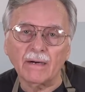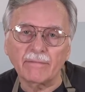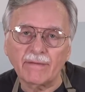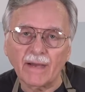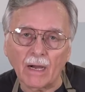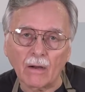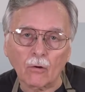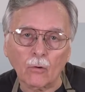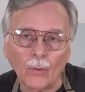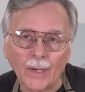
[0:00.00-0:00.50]
of
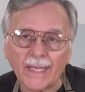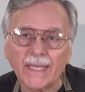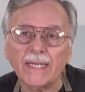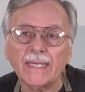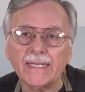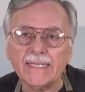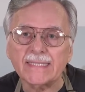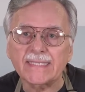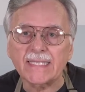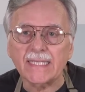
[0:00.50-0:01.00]
how quick
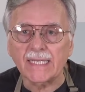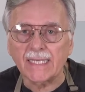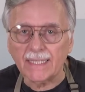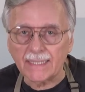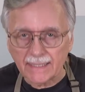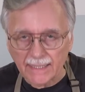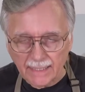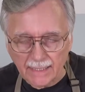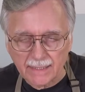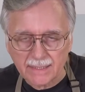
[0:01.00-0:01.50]
and easy
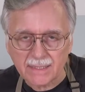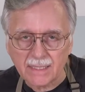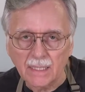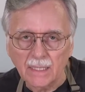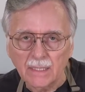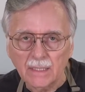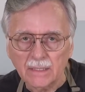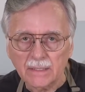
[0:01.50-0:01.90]
it is